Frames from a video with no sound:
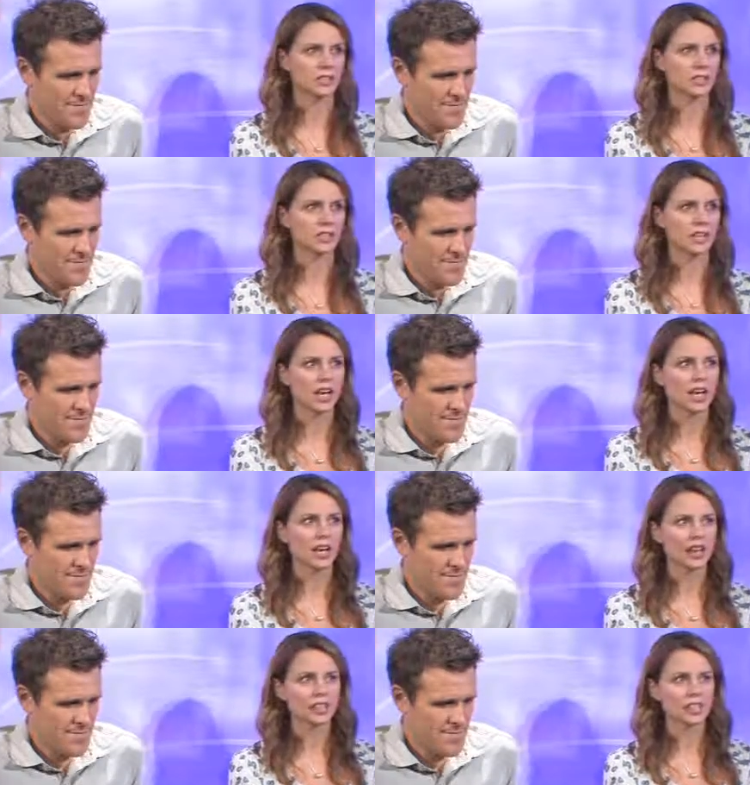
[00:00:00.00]
Speaker 1: injured,
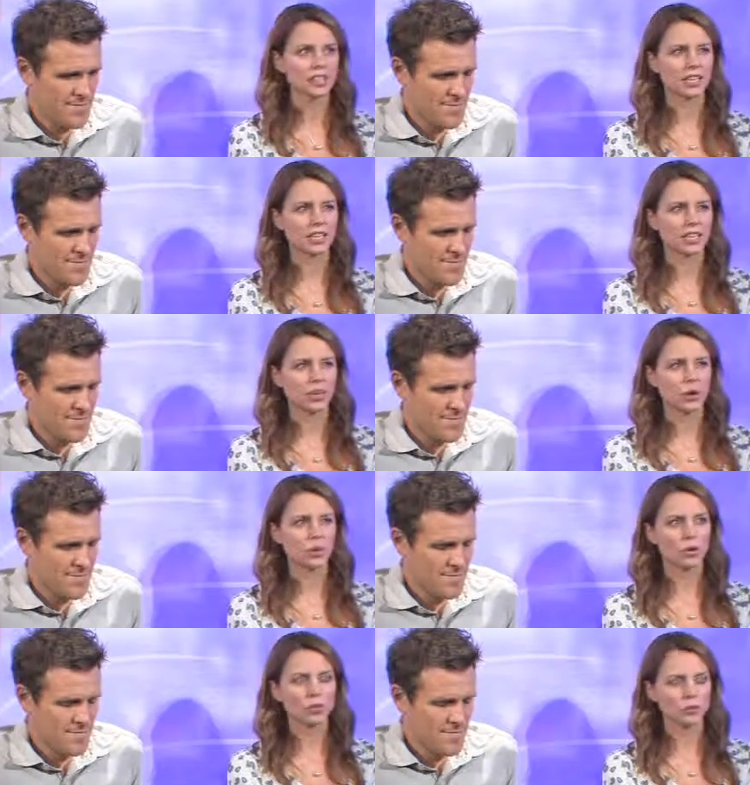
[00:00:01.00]
and actually,
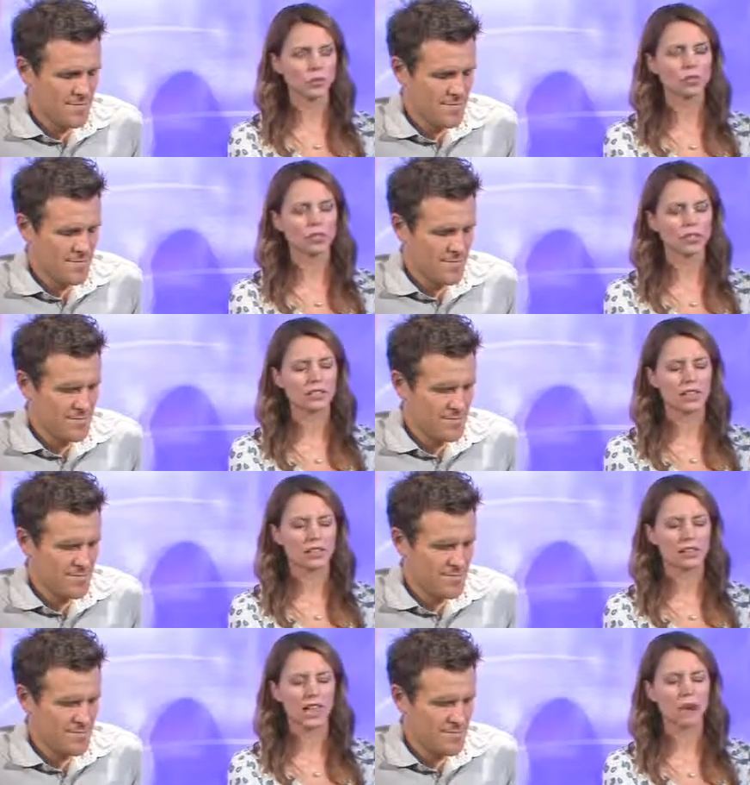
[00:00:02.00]
what the story
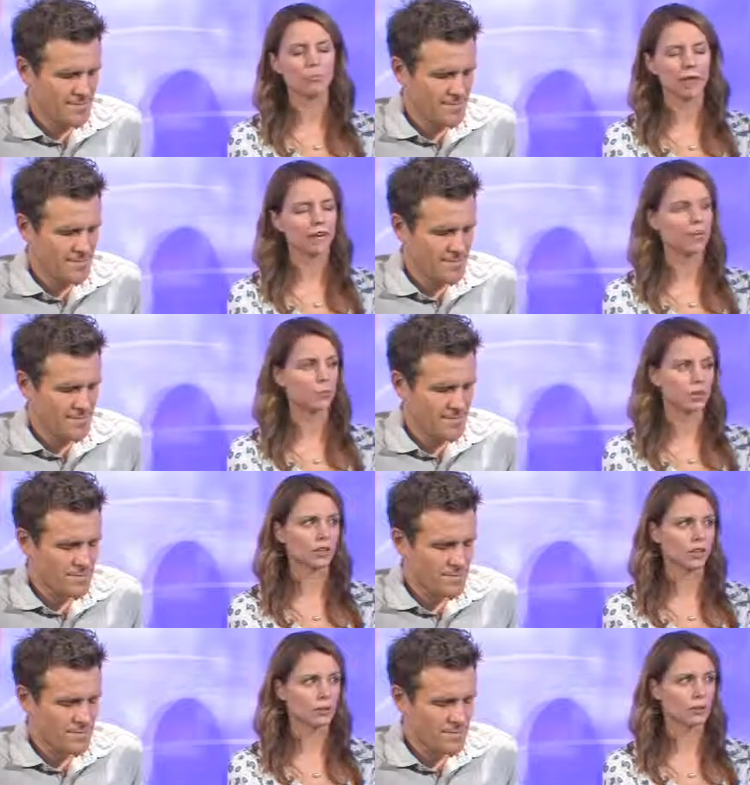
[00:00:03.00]
illustrates is how badly we
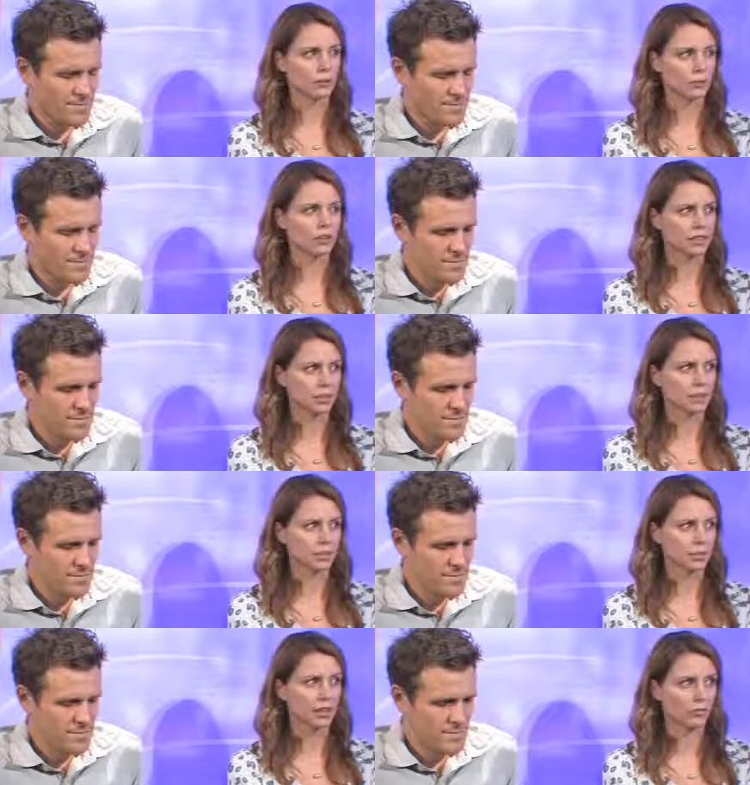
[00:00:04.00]
look after people in this
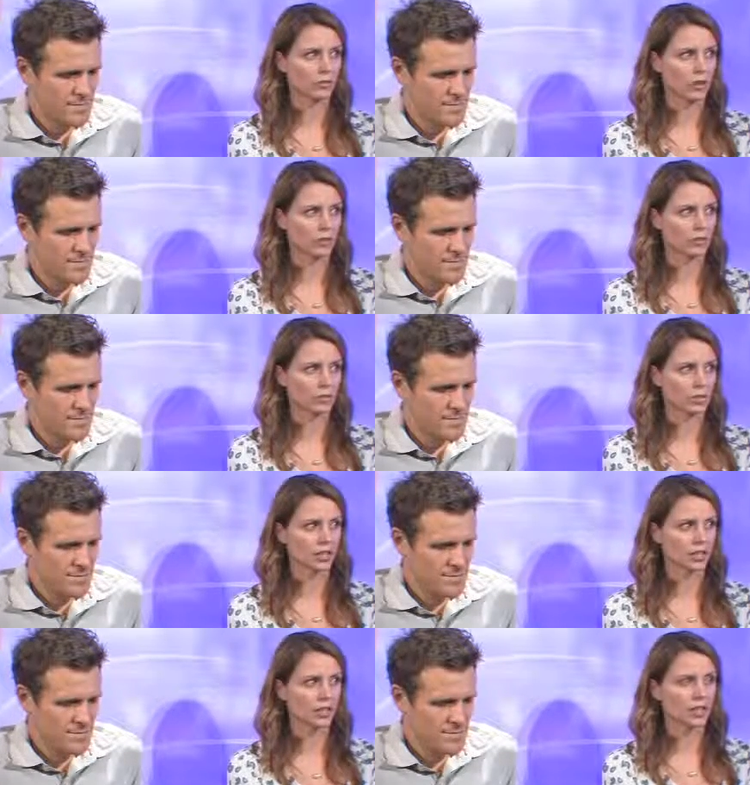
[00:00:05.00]
country who have brain
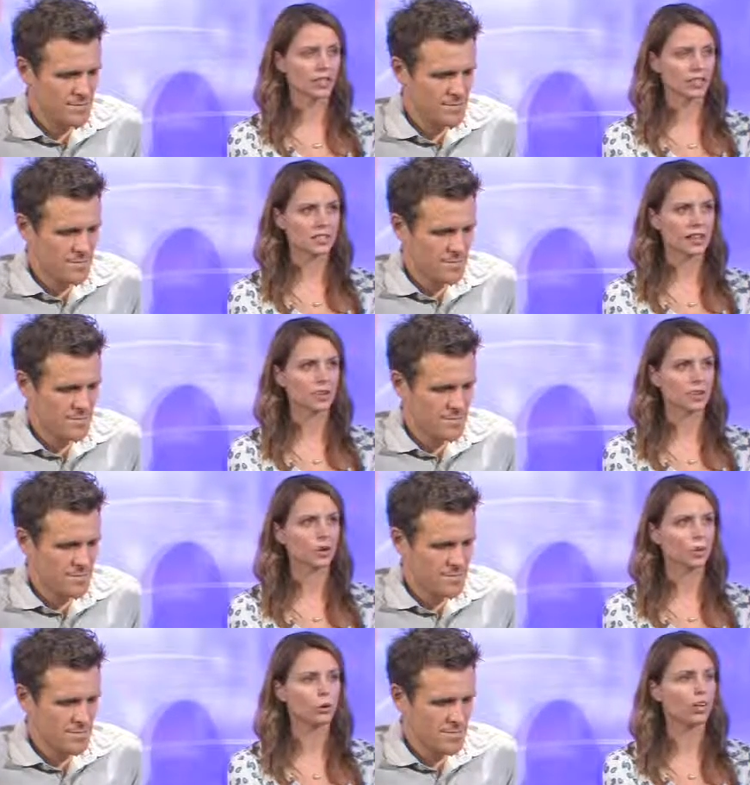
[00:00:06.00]
injury. That's kind of
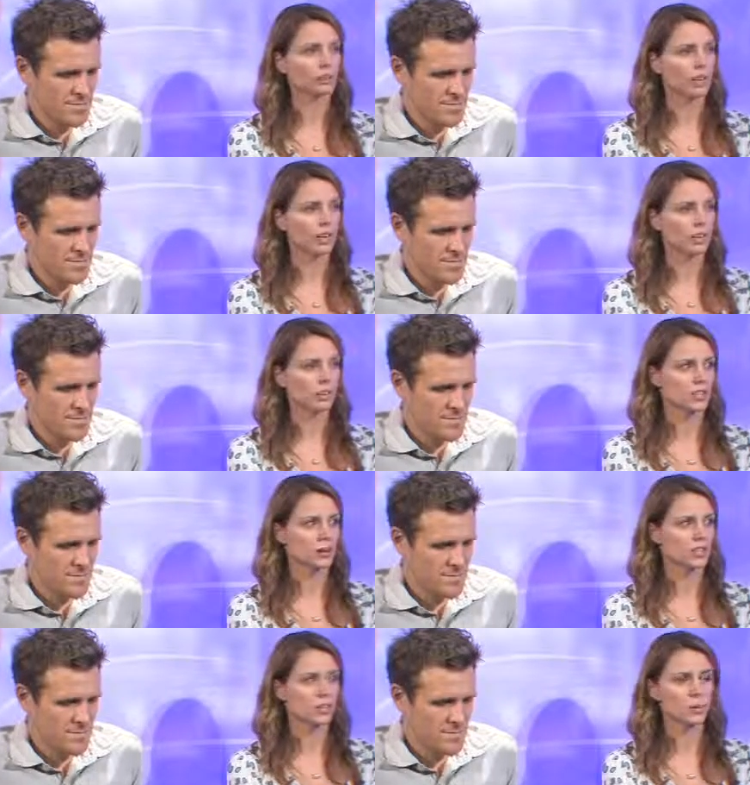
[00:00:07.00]
the whole point of the
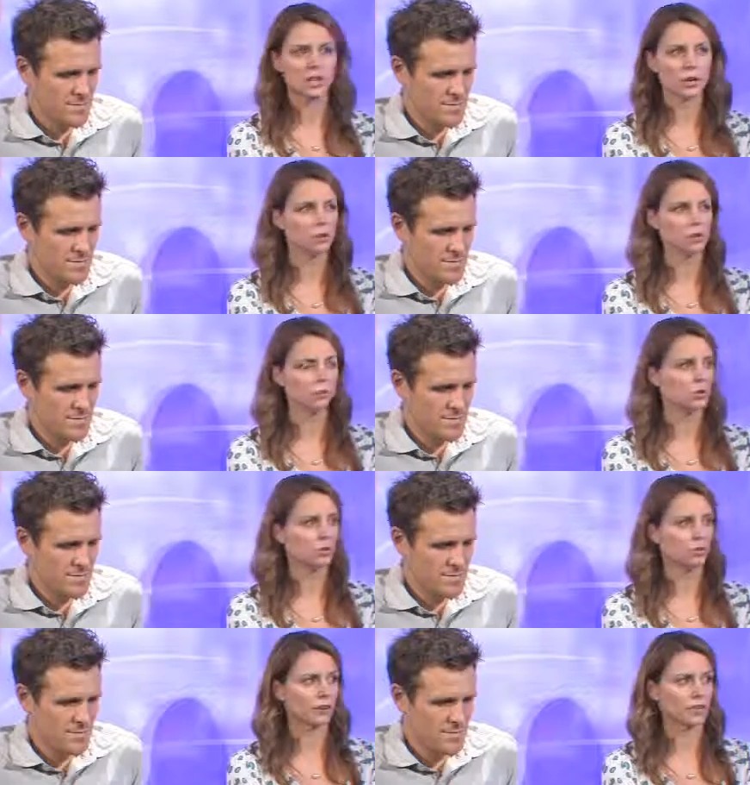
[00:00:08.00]
anecdote, in that we don't
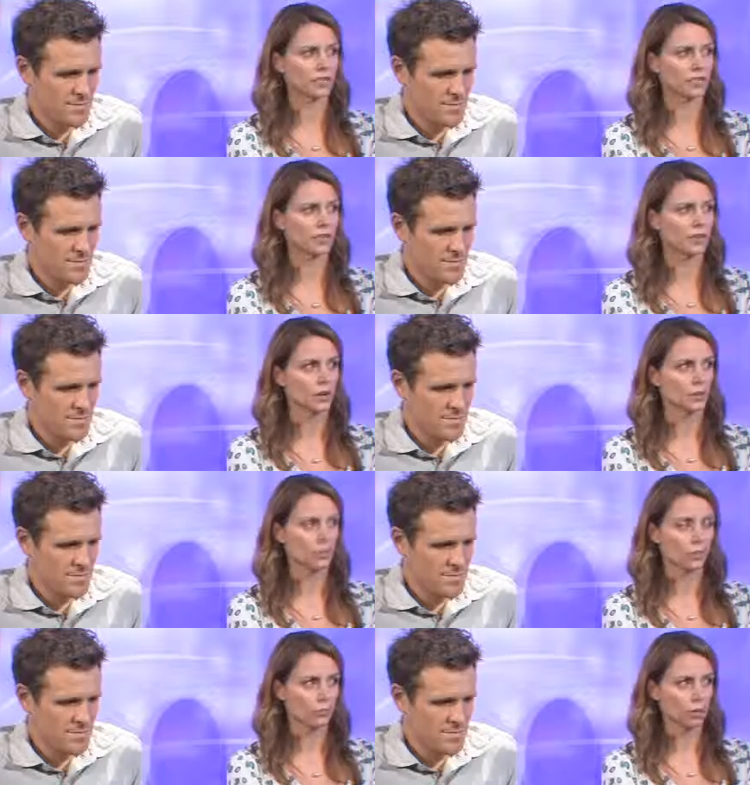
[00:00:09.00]
support families
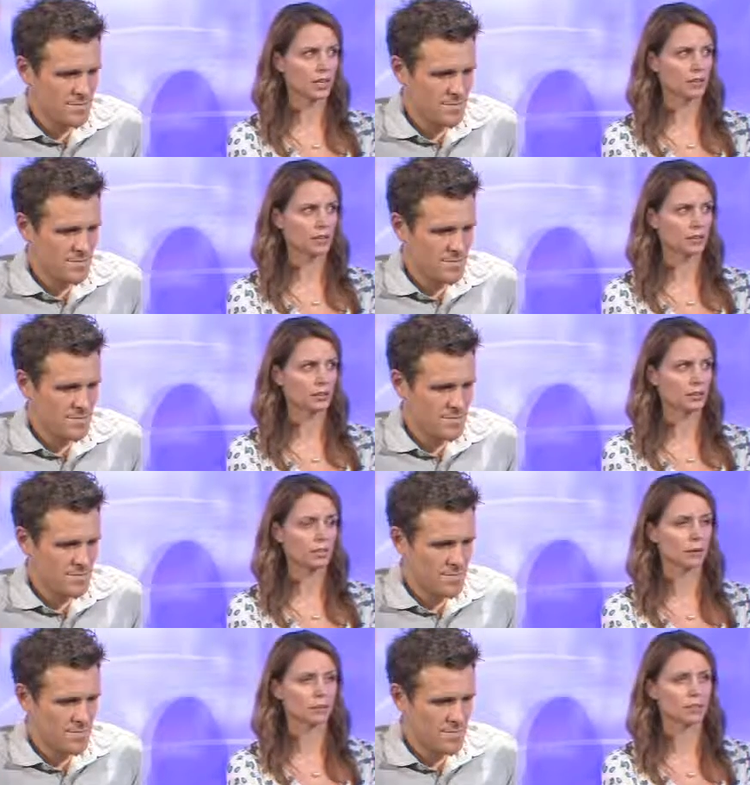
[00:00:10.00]
with brain
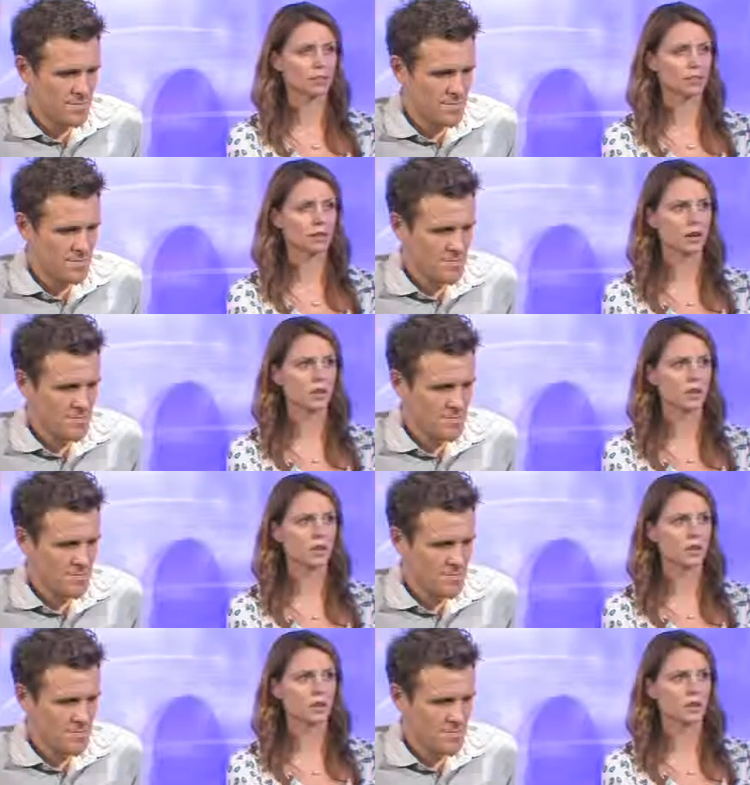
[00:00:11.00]
injured members.
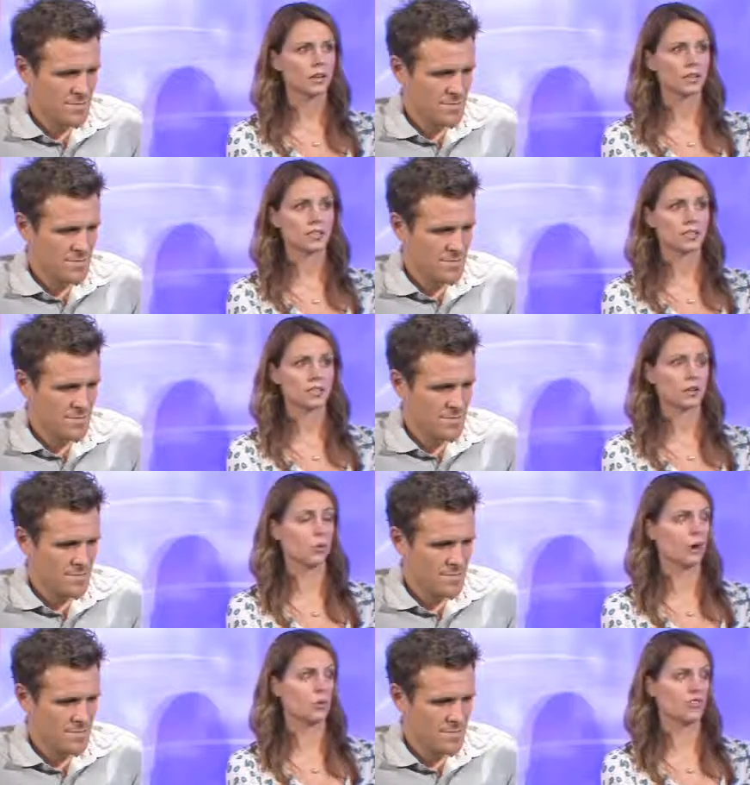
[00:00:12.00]
Um, you know, there is
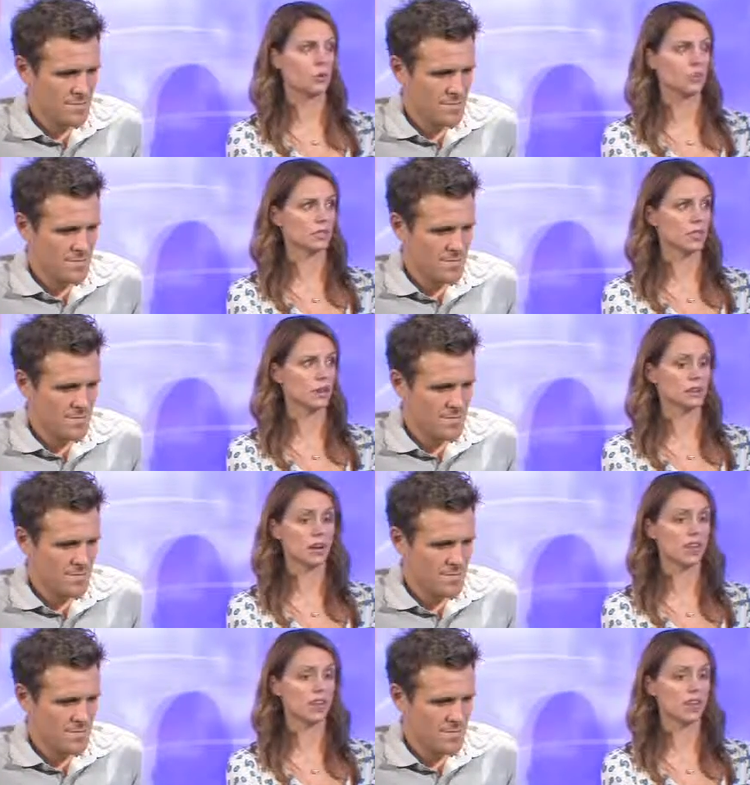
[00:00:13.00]
nowhere for them to go.